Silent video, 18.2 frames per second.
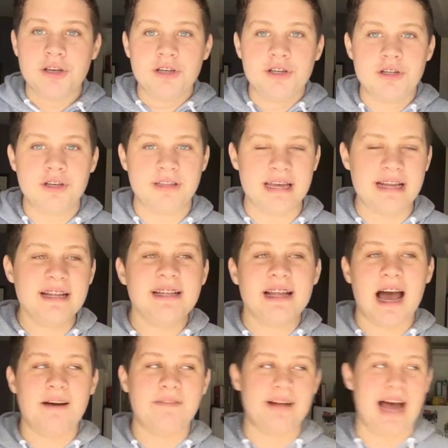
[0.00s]
So they
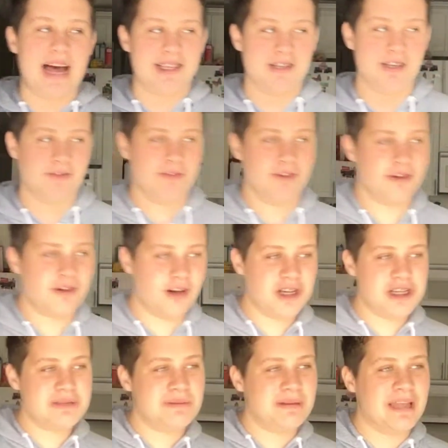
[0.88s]
didn't have as good roll
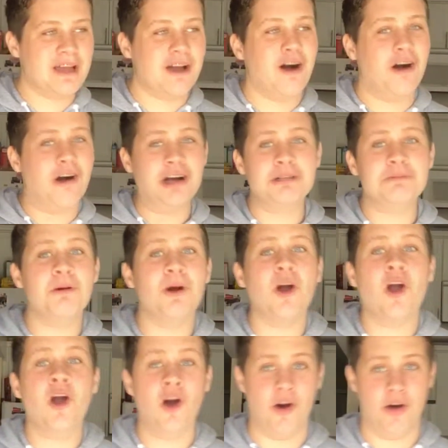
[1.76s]
calls, but like ours
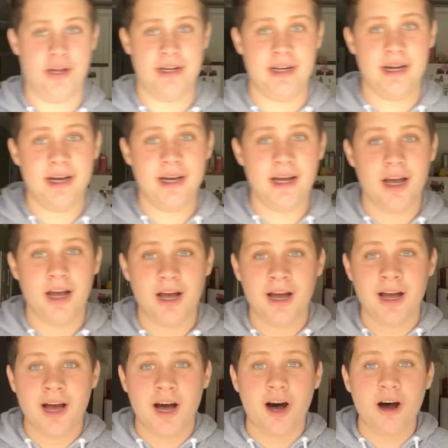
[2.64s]
were good.
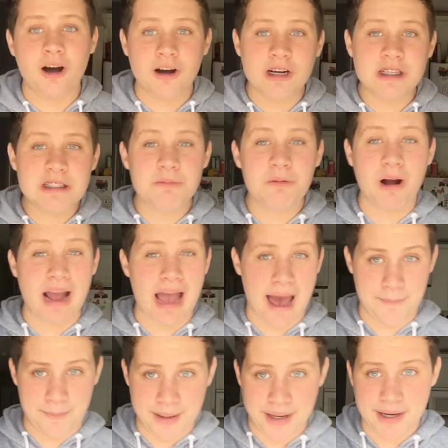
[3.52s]
Ours were
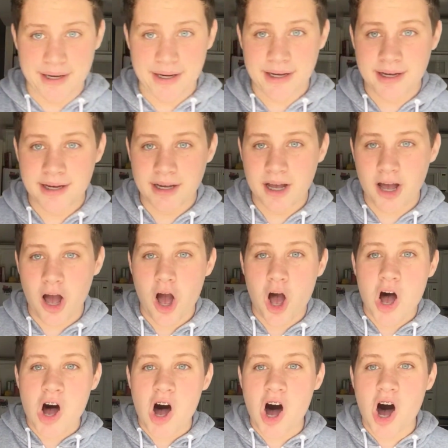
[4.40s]
epic.
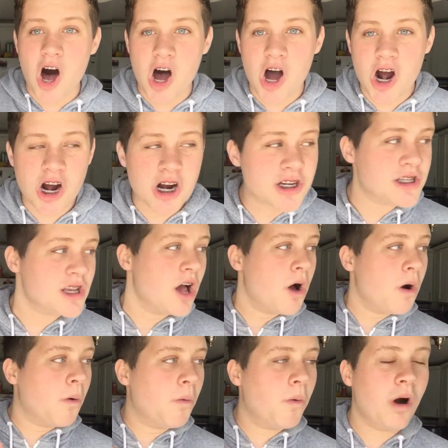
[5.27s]
Ours
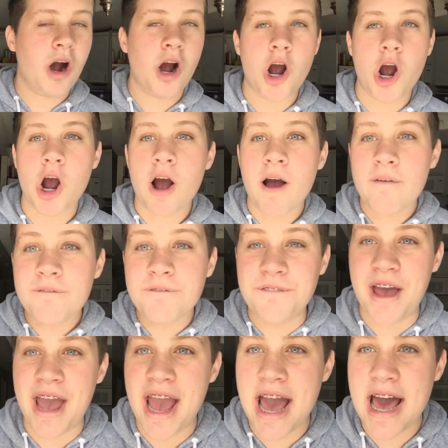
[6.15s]
were
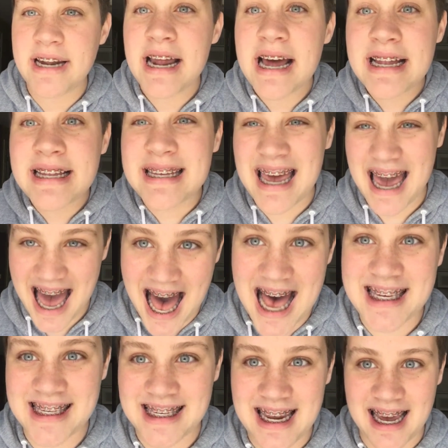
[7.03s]

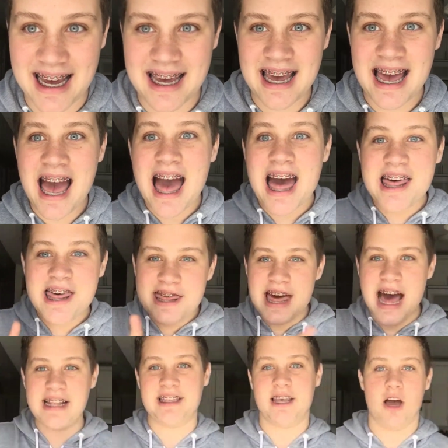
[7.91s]
fantastic.
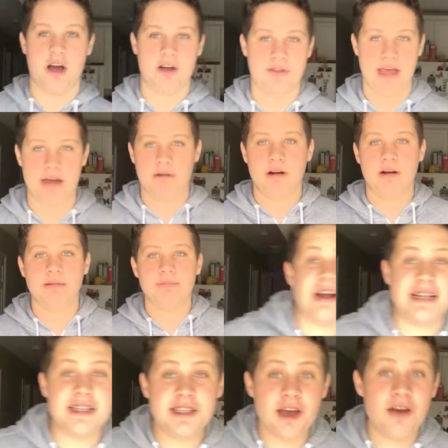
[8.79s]
That's how good they were.
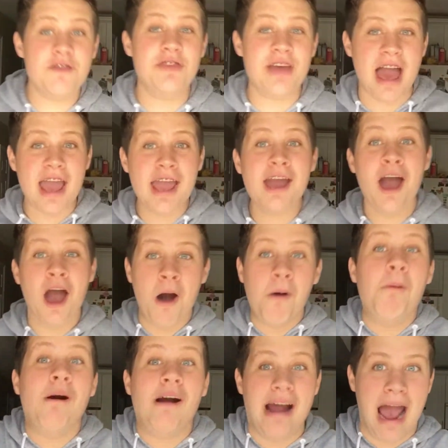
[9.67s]
Alright, so they
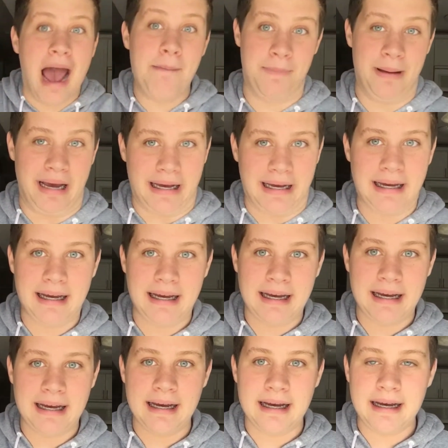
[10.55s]
were epic.
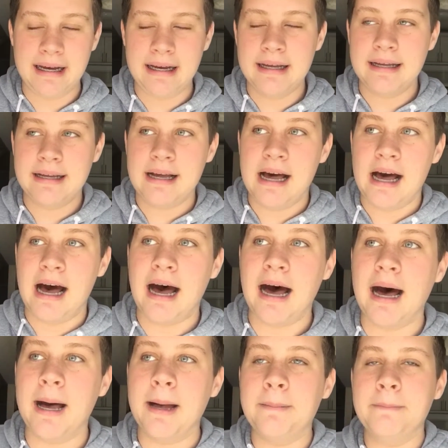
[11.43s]

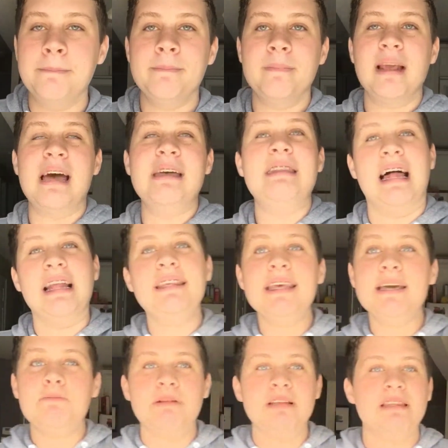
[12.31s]
And that's
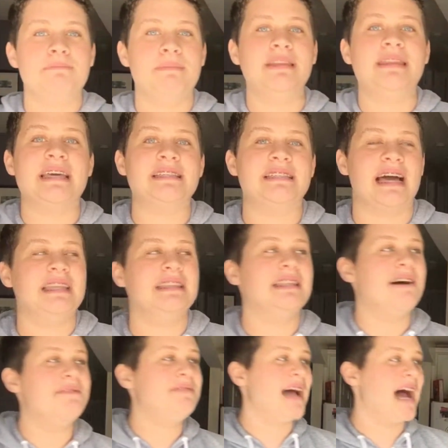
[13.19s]
like one of the main things I
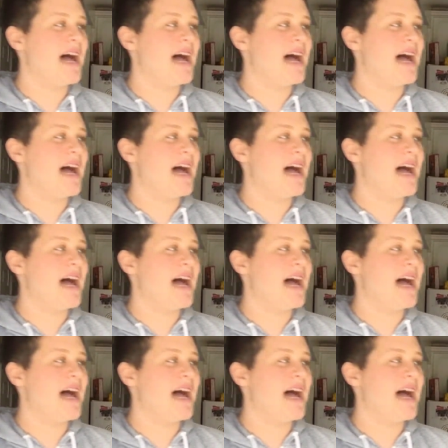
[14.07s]
left